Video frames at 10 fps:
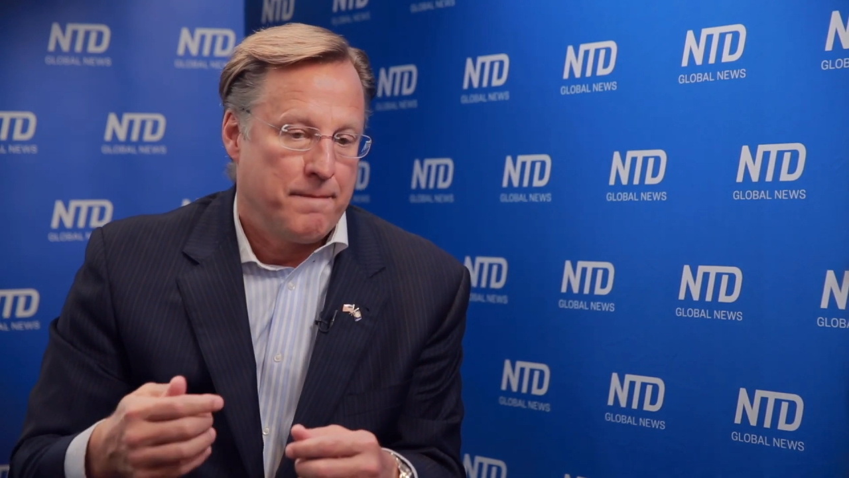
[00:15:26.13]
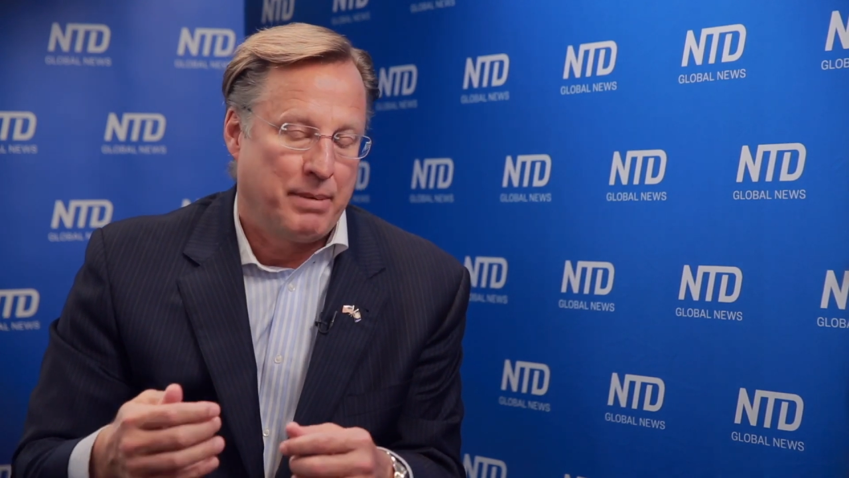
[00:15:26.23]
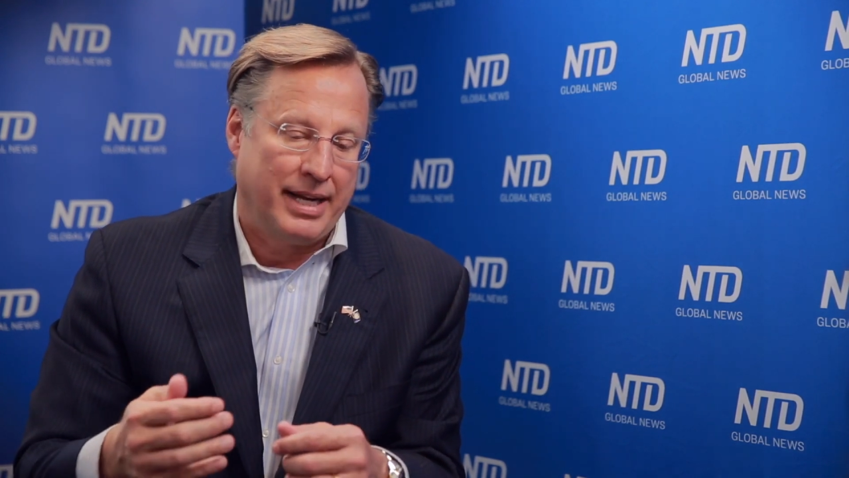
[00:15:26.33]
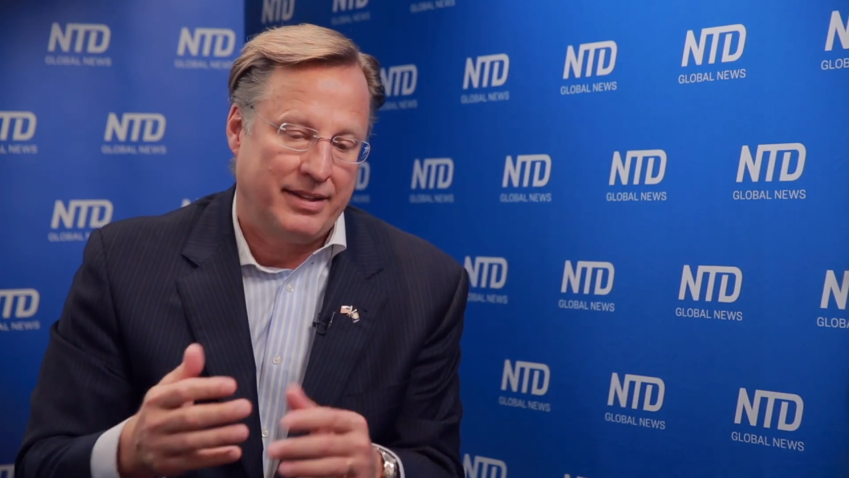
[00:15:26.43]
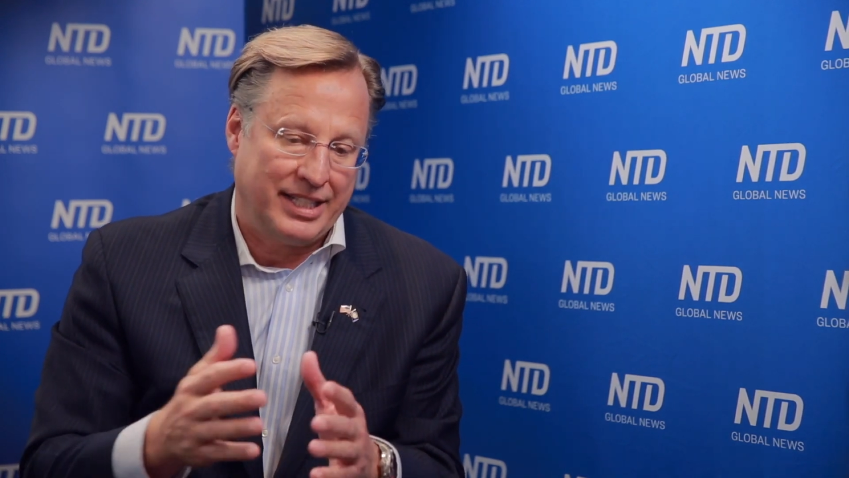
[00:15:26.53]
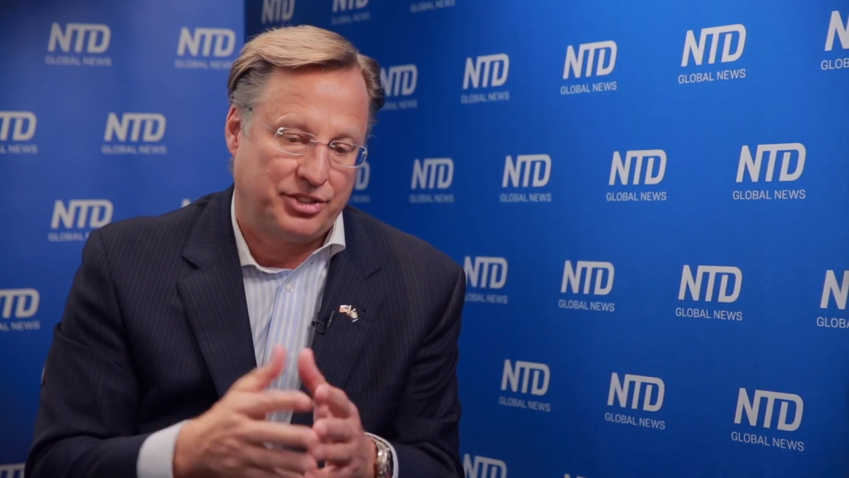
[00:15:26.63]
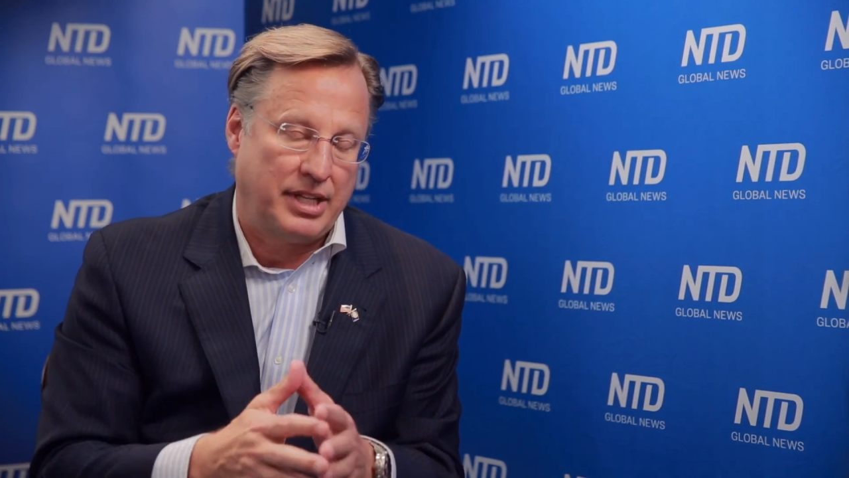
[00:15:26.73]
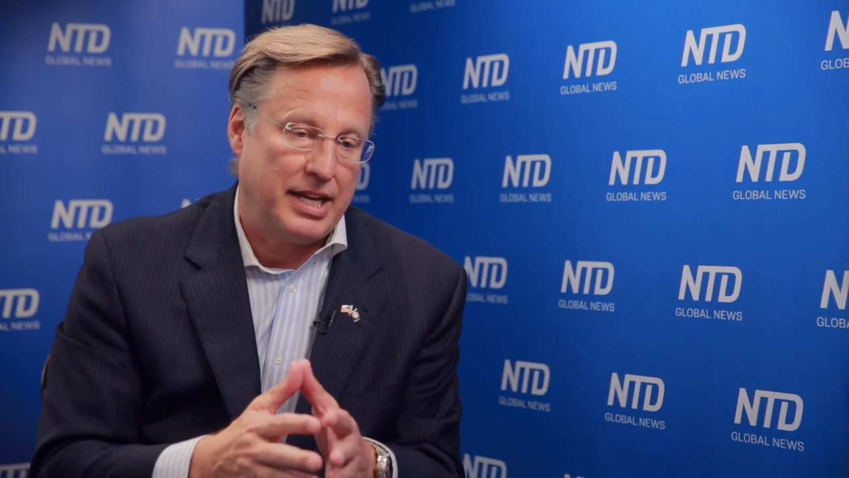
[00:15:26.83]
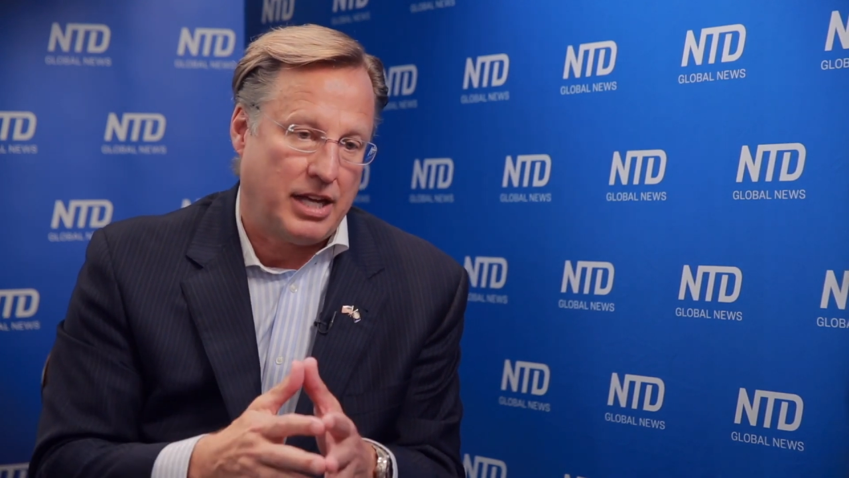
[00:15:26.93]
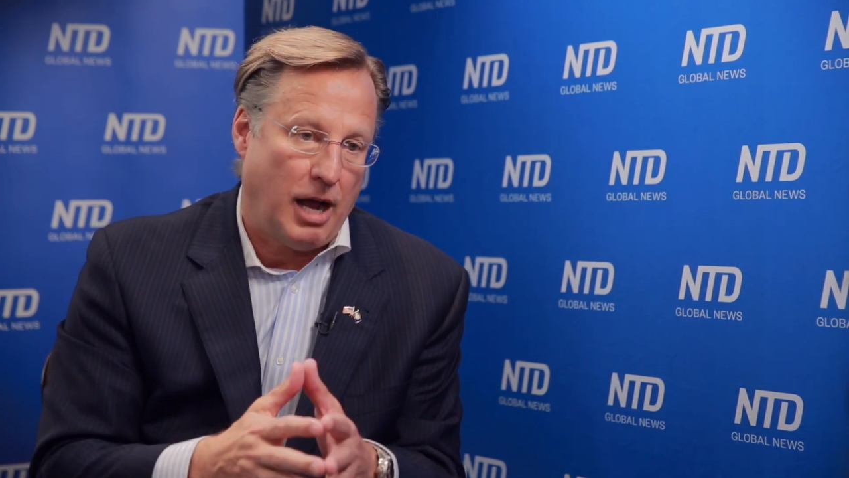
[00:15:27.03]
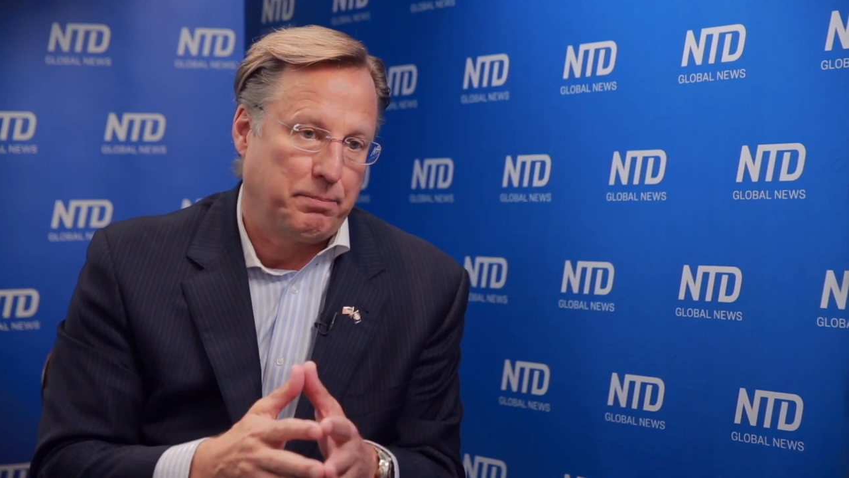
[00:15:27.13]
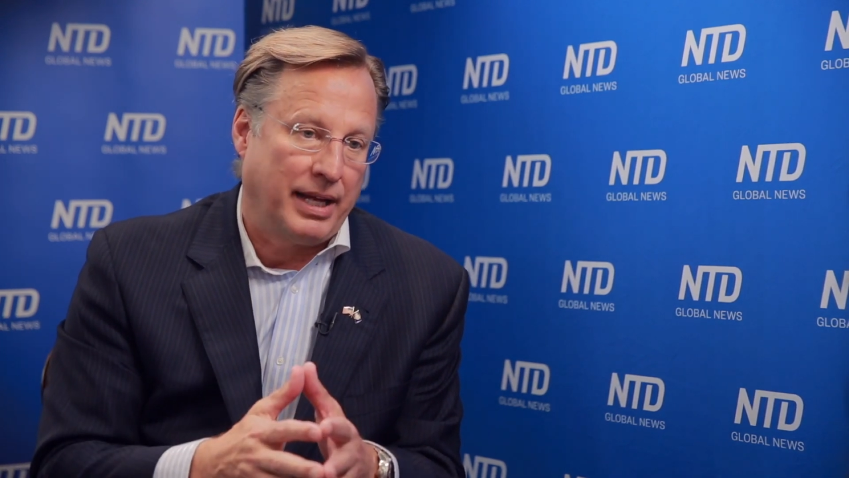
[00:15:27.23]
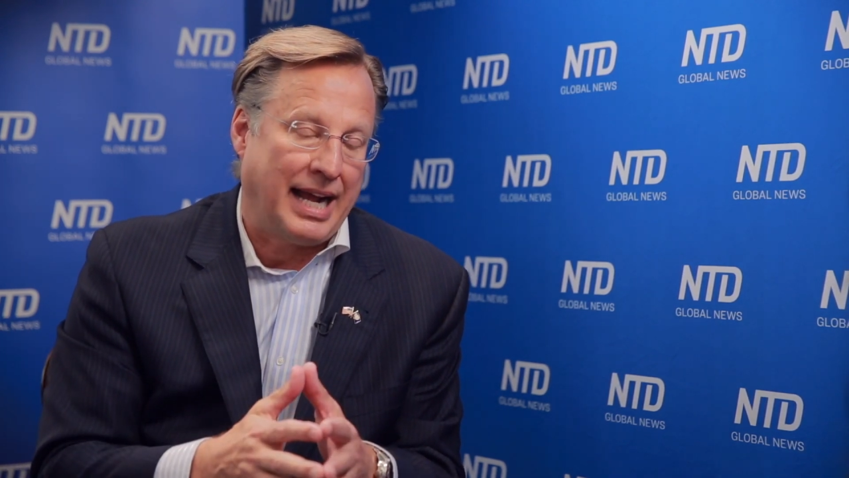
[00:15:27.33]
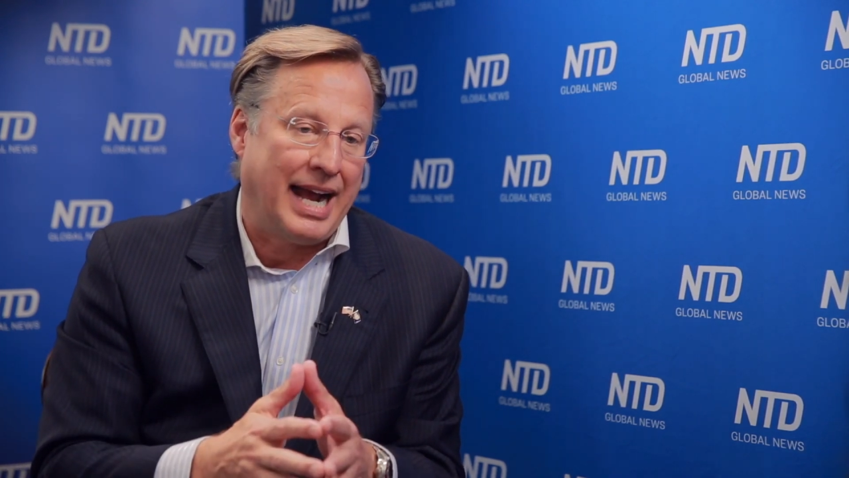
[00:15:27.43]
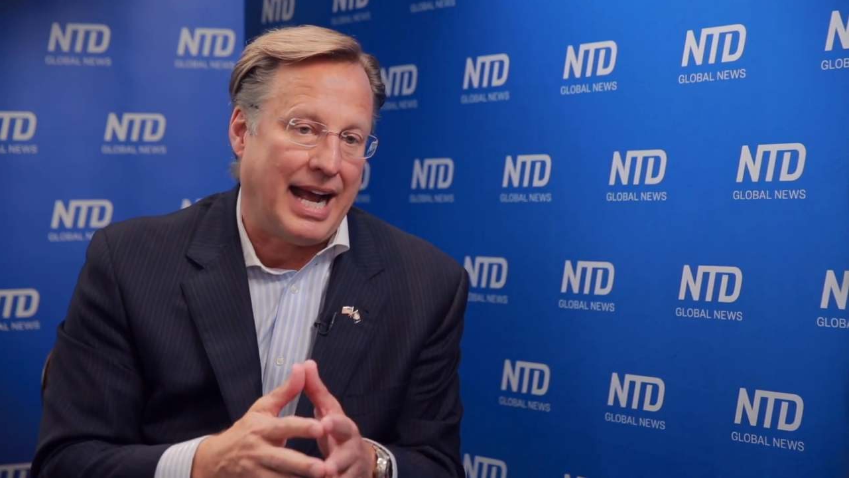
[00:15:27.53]
But this
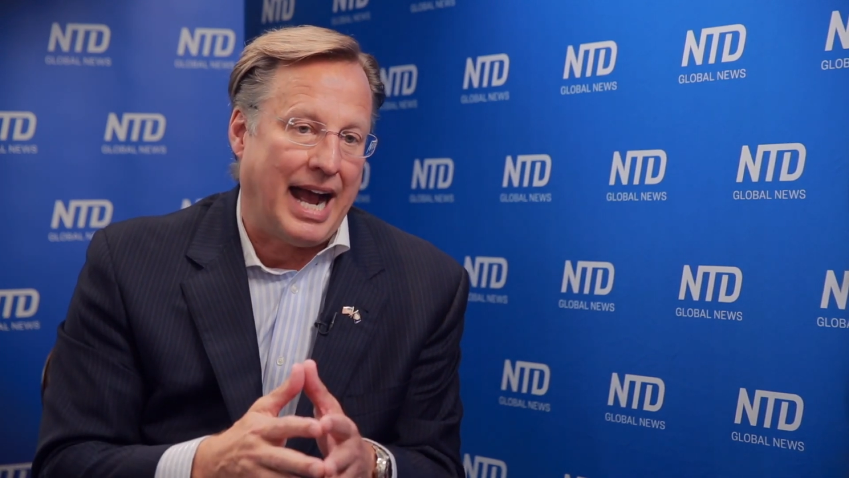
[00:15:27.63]
decoupling,